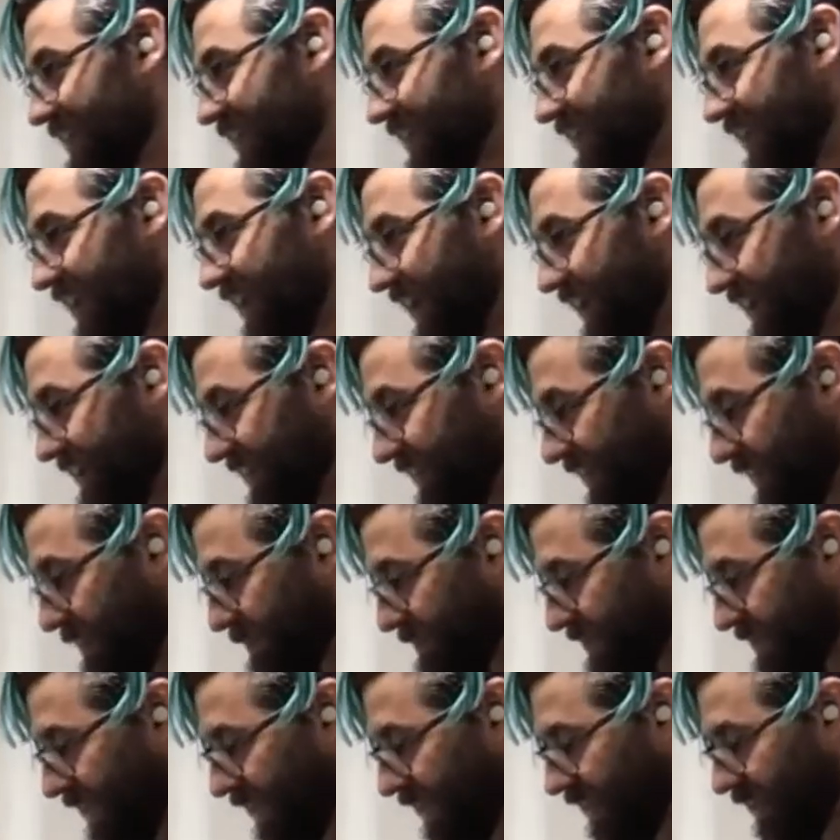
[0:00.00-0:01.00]
like I ended
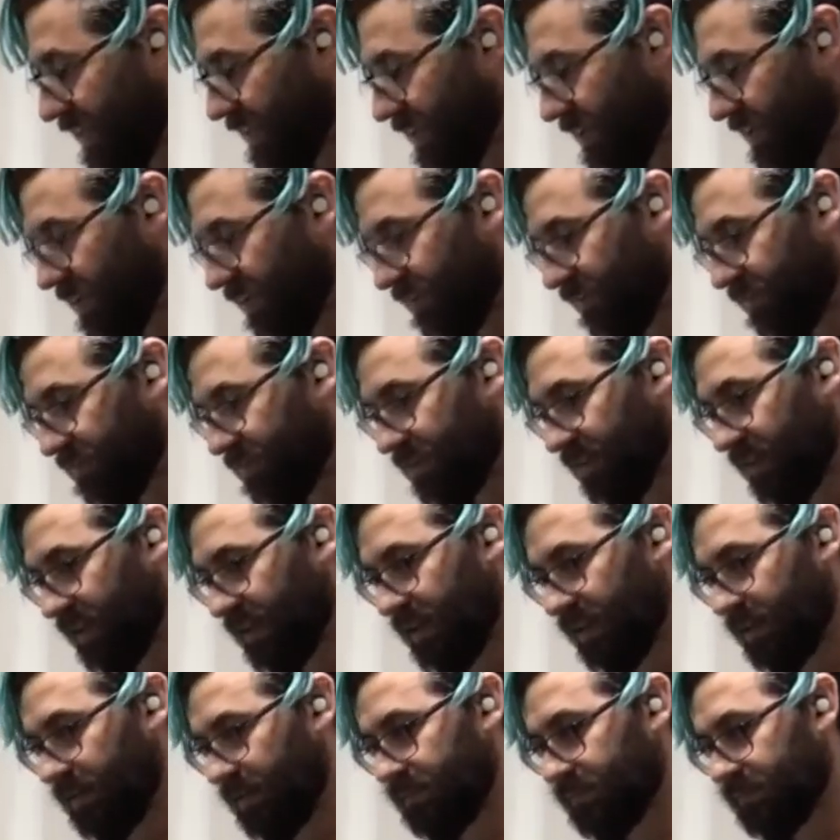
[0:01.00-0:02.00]
up taking off
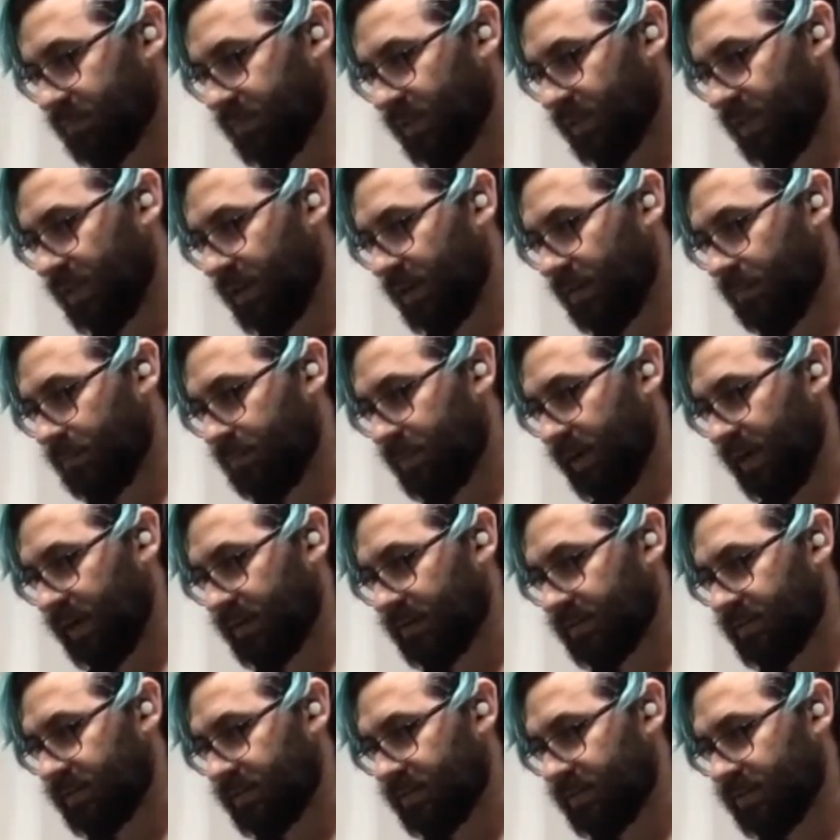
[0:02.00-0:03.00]

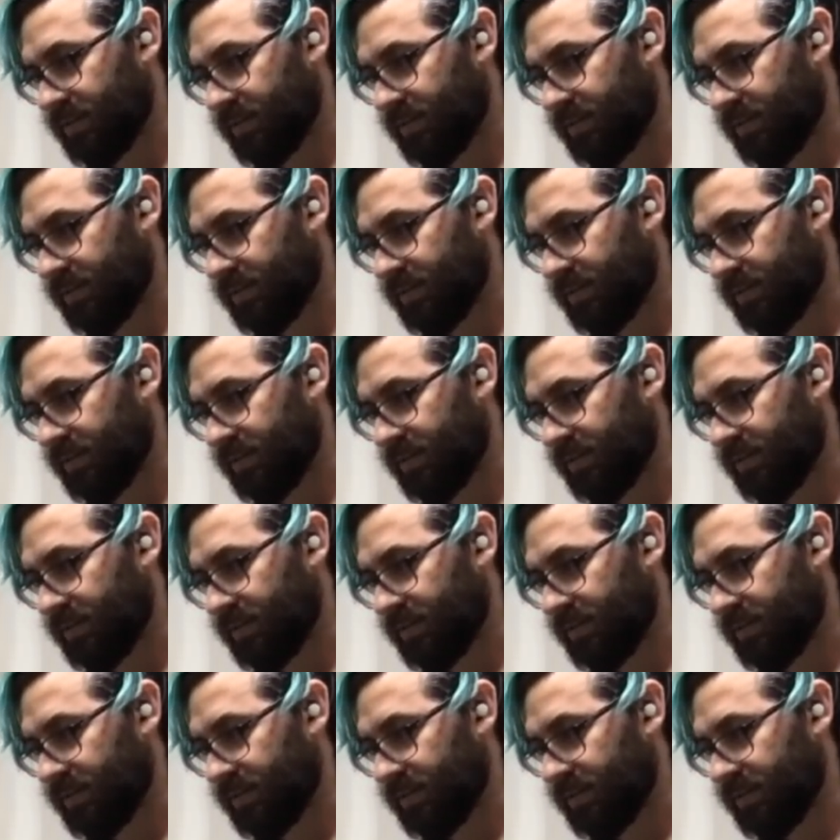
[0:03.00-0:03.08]
about